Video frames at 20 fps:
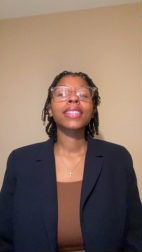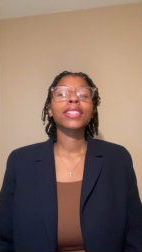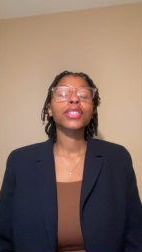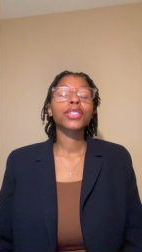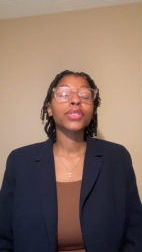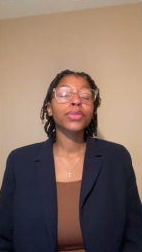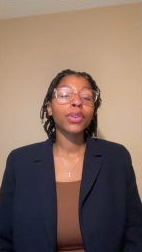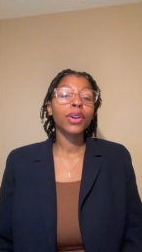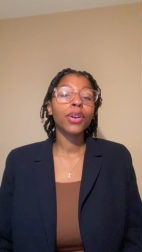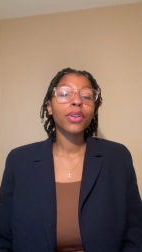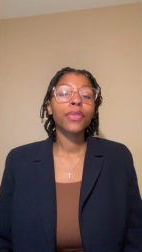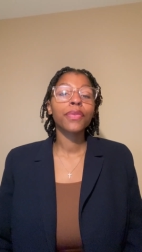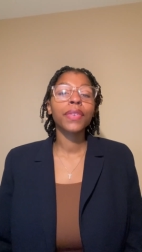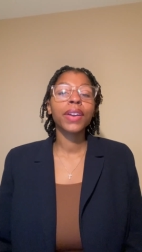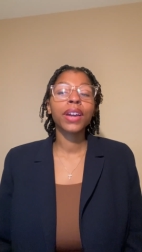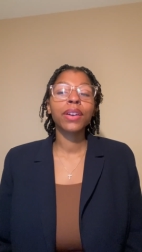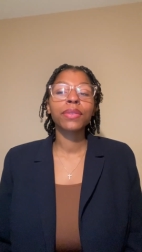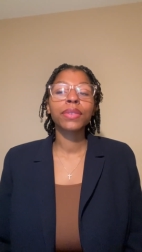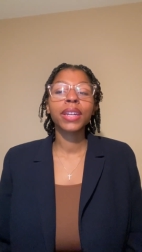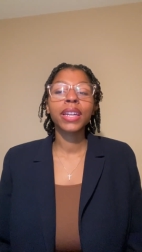a strong
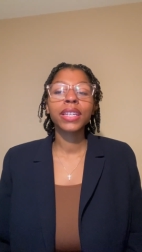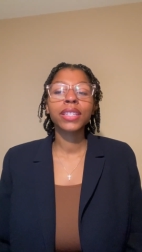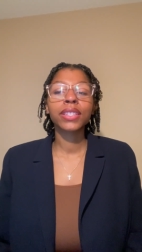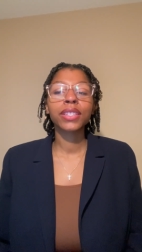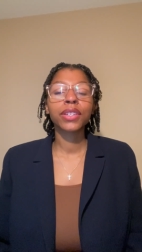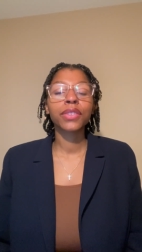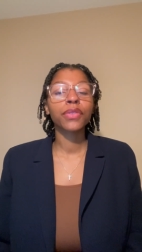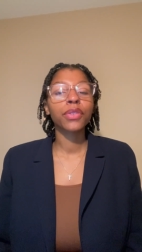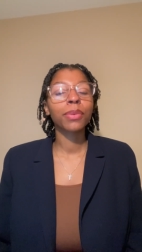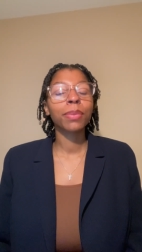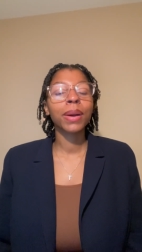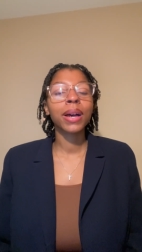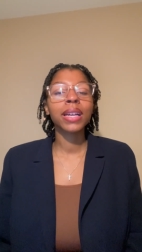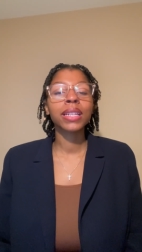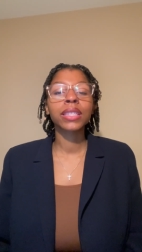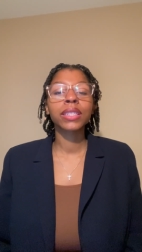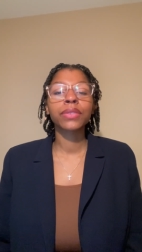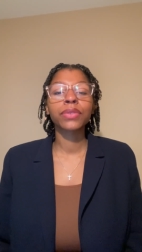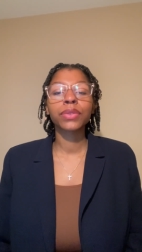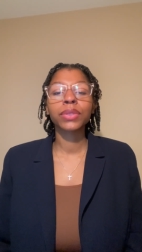foundation for
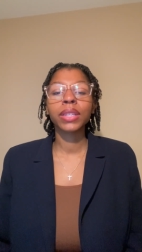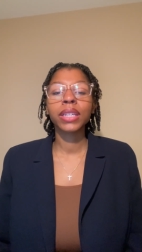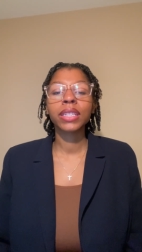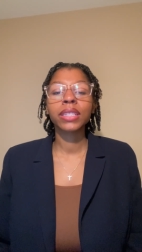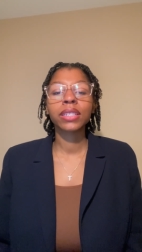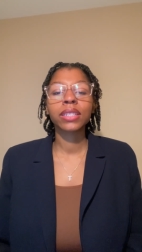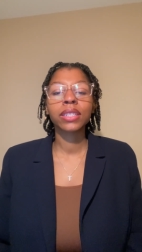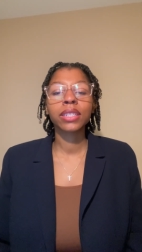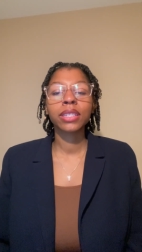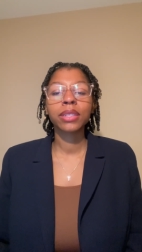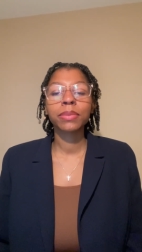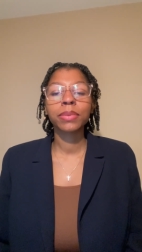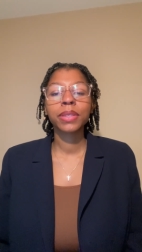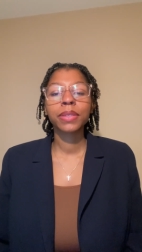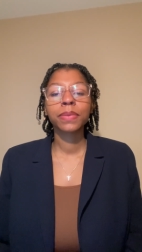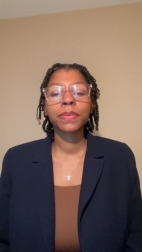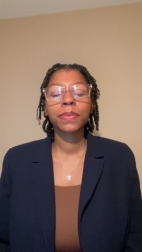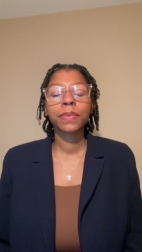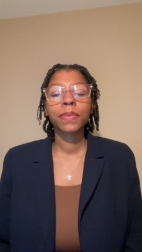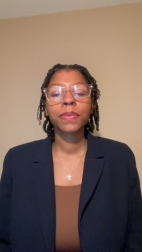positive relationships.
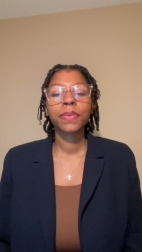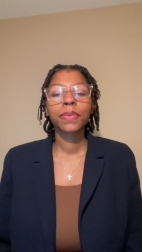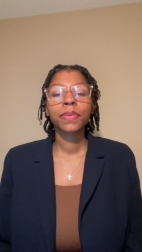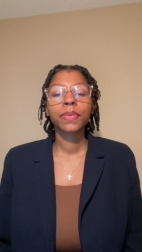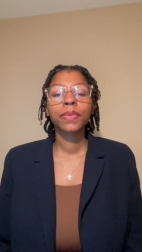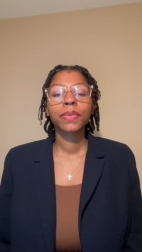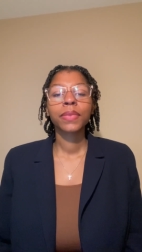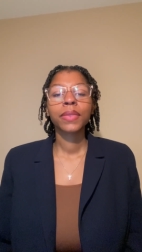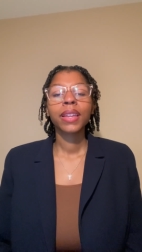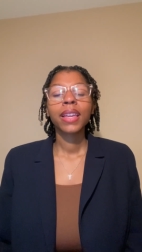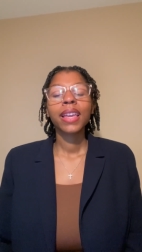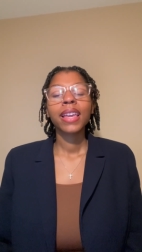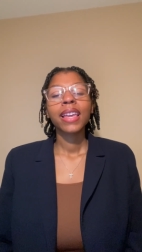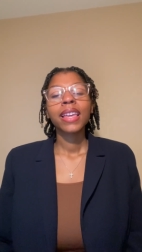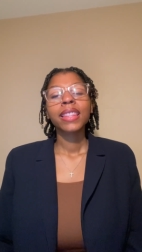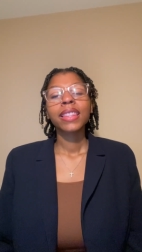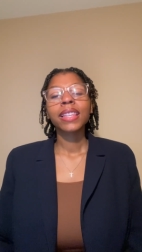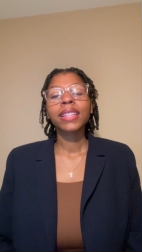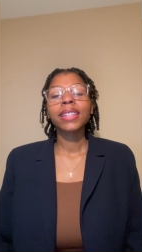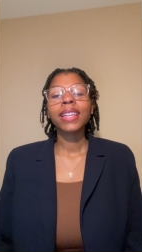
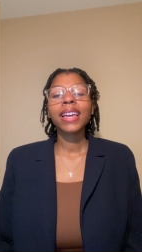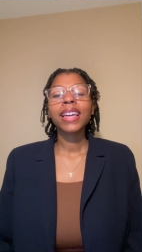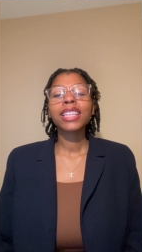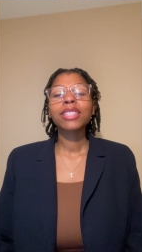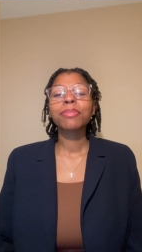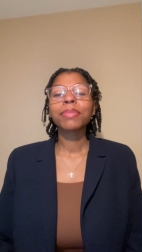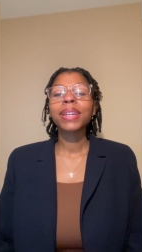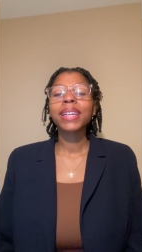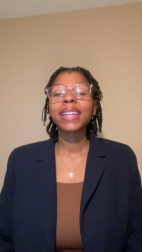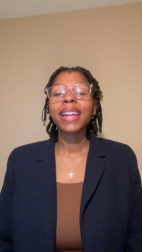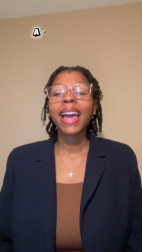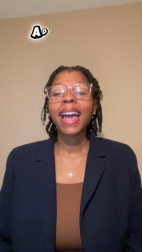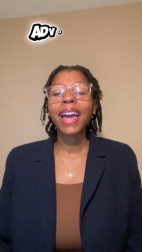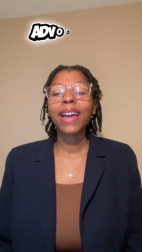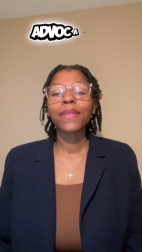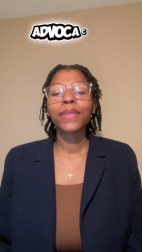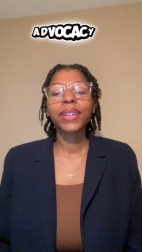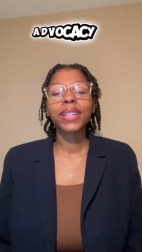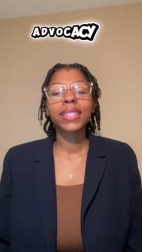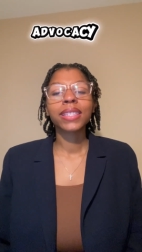The last being
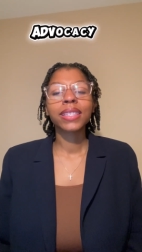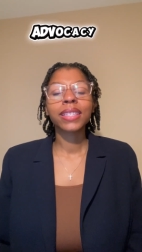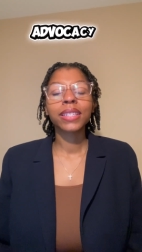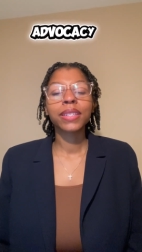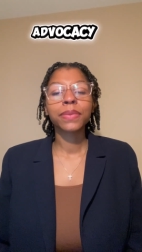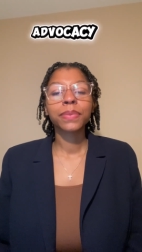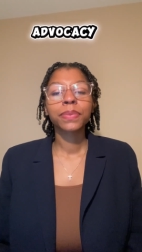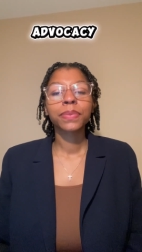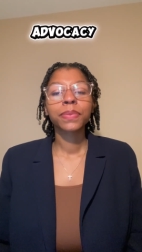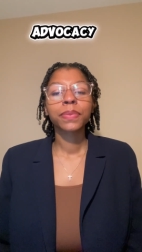advocacy.